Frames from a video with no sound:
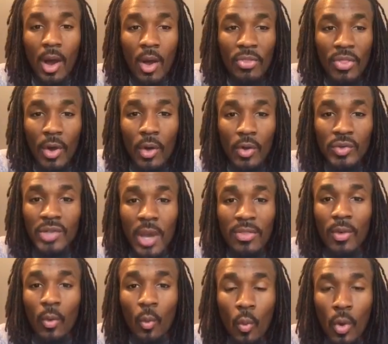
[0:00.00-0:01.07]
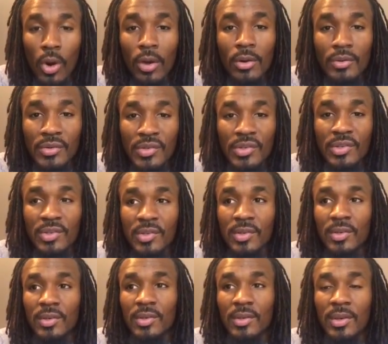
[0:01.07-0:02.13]
those are the worst
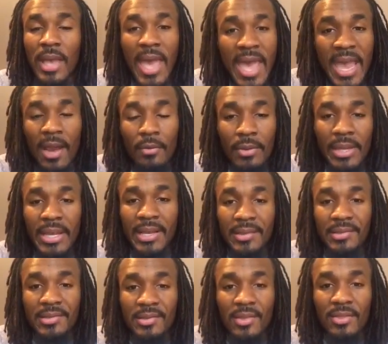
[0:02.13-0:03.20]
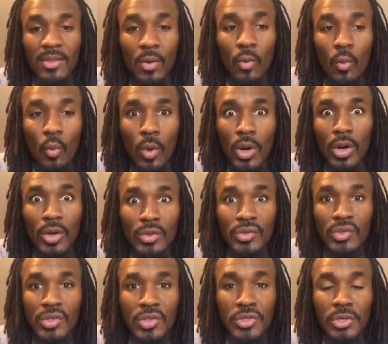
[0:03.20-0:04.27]
areas, the
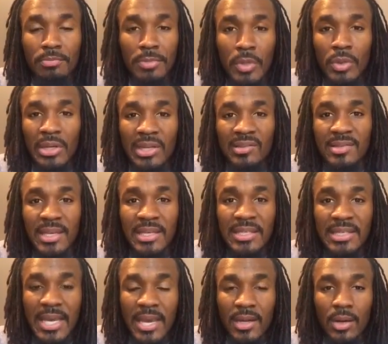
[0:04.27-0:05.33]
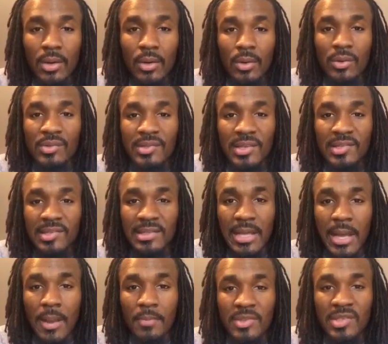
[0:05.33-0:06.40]
worst communities, the ghettos, the
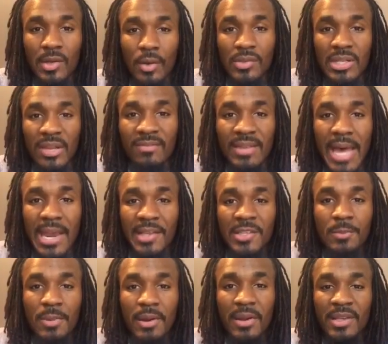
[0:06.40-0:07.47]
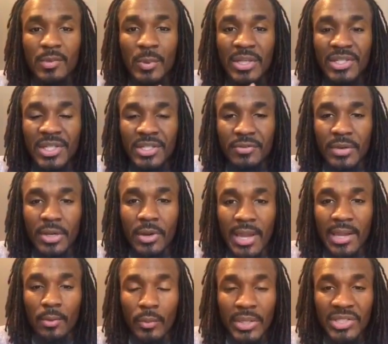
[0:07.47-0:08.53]
slums, those that have not experienced
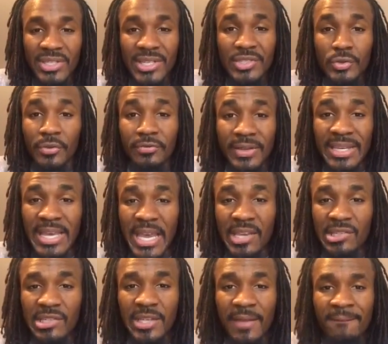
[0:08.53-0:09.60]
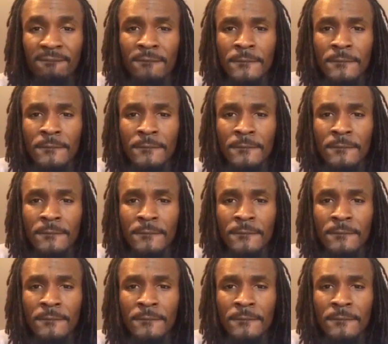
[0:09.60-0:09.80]
regentrific- regentrification.